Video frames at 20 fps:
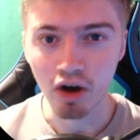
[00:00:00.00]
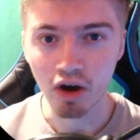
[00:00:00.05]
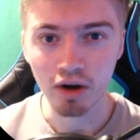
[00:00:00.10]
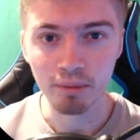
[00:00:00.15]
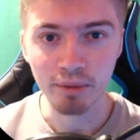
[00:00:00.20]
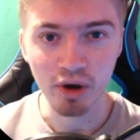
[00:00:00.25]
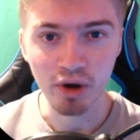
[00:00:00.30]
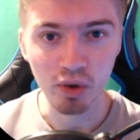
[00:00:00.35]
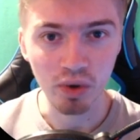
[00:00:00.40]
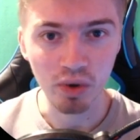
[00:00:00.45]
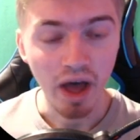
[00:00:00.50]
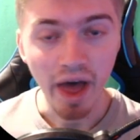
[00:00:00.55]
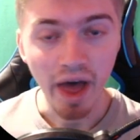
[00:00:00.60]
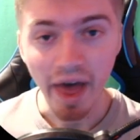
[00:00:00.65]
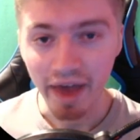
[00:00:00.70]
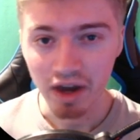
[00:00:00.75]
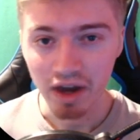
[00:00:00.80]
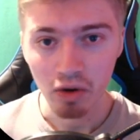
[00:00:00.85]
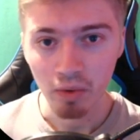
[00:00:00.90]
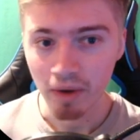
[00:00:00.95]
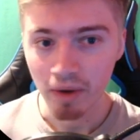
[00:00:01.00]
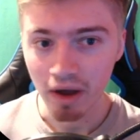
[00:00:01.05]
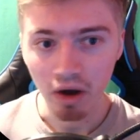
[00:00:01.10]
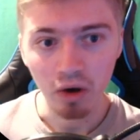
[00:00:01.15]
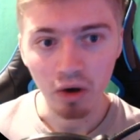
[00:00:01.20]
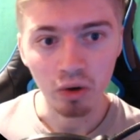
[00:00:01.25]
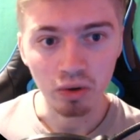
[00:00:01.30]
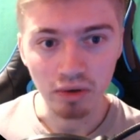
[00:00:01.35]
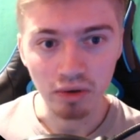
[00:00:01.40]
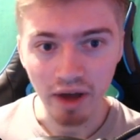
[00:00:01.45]
about
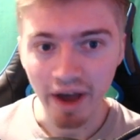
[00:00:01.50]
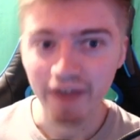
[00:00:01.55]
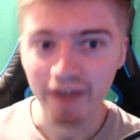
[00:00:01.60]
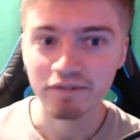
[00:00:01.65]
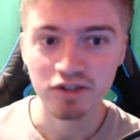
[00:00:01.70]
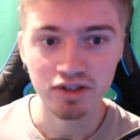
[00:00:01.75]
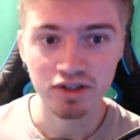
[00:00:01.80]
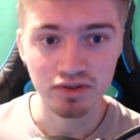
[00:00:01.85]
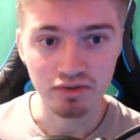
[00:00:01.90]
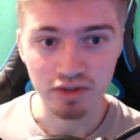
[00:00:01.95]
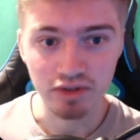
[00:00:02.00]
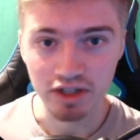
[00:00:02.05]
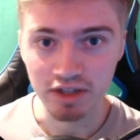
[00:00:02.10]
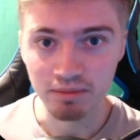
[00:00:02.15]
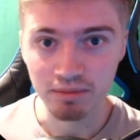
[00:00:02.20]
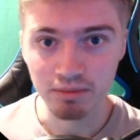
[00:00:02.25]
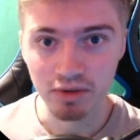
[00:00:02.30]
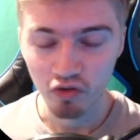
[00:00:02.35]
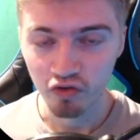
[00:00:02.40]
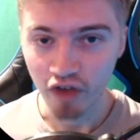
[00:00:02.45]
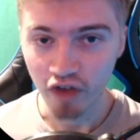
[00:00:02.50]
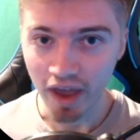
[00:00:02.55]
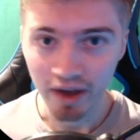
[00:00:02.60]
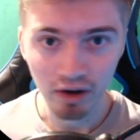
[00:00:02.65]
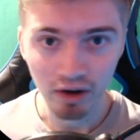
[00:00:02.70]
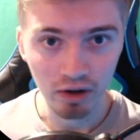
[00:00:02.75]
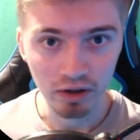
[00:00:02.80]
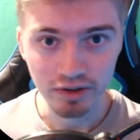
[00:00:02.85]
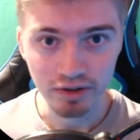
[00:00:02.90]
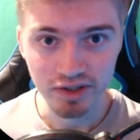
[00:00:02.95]
IRL live stream
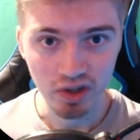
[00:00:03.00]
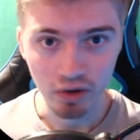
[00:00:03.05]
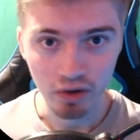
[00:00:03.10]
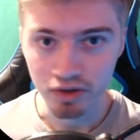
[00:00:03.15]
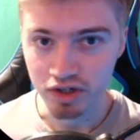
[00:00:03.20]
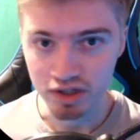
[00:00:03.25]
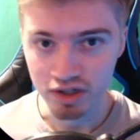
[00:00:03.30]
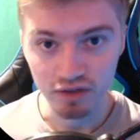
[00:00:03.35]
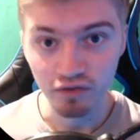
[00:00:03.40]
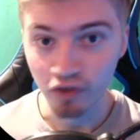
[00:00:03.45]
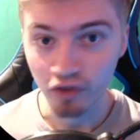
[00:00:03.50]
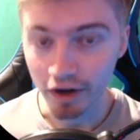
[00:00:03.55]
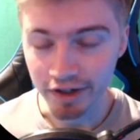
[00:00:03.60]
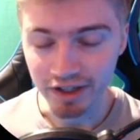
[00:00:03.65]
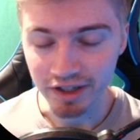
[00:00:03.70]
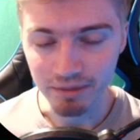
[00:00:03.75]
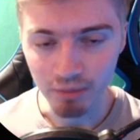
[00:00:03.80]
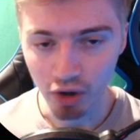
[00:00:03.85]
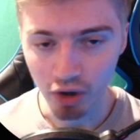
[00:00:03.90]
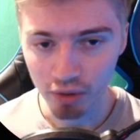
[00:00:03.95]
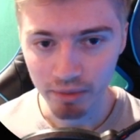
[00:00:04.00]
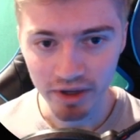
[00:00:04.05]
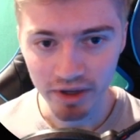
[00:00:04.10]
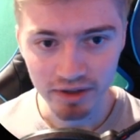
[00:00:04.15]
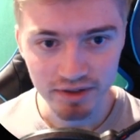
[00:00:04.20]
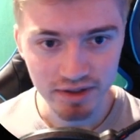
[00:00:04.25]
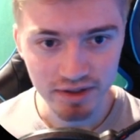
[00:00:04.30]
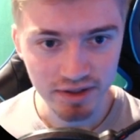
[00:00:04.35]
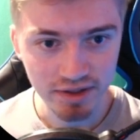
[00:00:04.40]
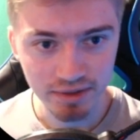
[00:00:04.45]
fails or just funny
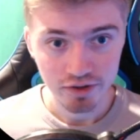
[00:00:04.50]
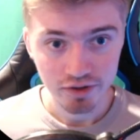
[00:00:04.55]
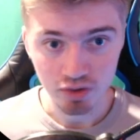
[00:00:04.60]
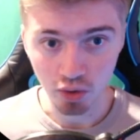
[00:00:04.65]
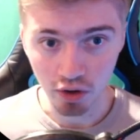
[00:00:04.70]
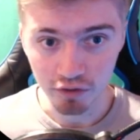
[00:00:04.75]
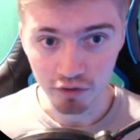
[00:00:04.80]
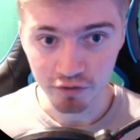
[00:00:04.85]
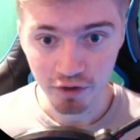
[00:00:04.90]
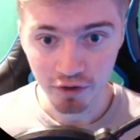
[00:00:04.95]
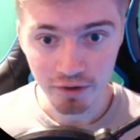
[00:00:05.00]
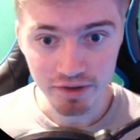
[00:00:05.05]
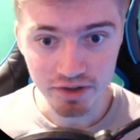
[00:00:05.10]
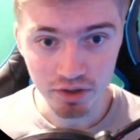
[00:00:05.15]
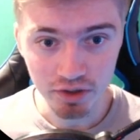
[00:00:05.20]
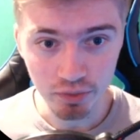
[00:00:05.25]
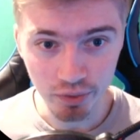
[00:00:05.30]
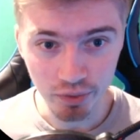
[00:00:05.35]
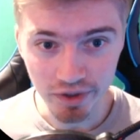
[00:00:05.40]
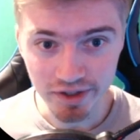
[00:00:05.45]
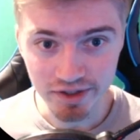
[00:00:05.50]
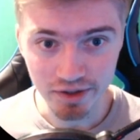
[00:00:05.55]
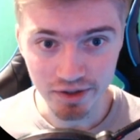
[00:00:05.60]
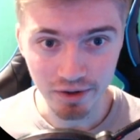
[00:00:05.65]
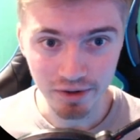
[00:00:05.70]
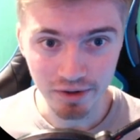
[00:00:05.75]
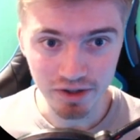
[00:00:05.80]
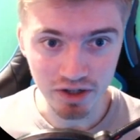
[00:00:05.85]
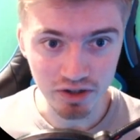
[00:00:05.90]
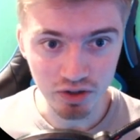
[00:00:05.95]
moments. So I'll first do
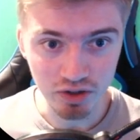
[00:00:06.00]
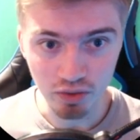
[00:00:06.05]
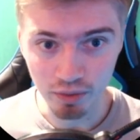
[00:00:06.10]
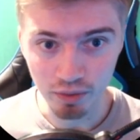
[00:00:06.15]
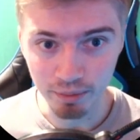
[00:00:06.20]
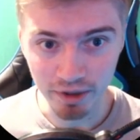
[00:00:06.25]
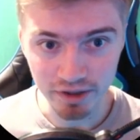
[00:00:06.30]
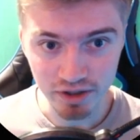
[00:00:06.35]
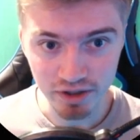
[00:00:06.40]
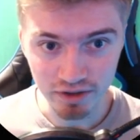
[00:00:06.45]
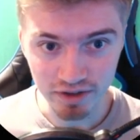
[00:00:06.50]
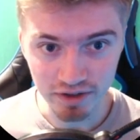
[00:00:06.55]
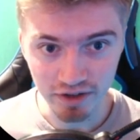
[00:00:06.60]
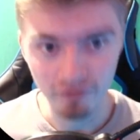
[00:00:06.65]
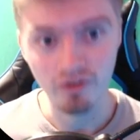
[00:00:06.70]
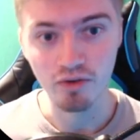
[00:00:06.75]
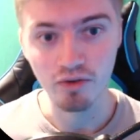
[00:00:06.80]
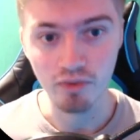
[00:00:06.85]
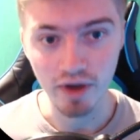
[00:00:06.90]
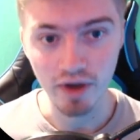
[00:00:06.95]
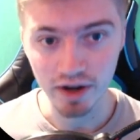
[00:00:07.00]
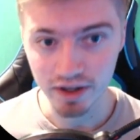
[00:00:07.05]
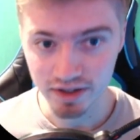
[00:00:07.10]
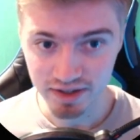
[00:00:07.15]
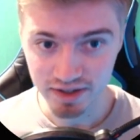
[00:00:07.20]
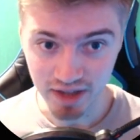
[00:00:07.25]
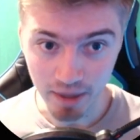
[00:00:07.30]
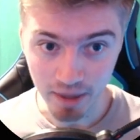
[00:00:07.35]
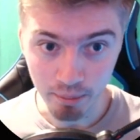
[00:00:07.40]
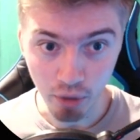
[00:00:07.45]
research into a bunch of different
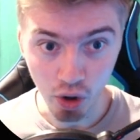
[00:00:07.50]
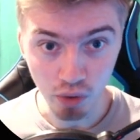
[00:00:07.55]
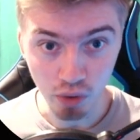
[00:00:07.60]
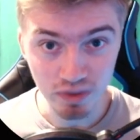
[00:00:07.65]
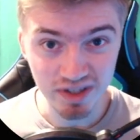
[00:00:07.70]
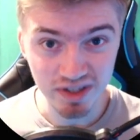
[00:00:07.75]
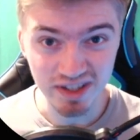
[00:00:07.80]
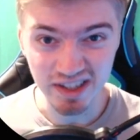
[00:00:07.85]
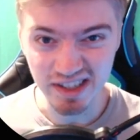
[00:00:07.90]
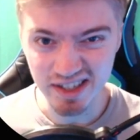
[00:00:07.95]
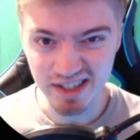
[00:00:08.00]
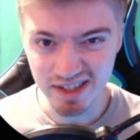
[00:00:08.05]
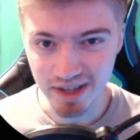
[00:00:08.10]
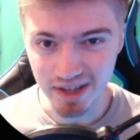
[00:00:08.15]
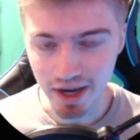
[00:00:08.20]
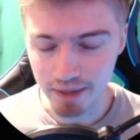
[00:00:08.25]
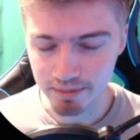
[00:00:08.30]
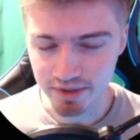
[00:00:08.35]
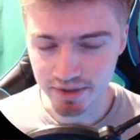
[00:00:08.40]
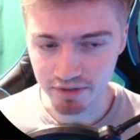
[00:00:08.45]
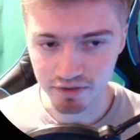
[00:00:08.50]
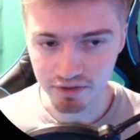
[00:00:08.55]
Reddits that post these types of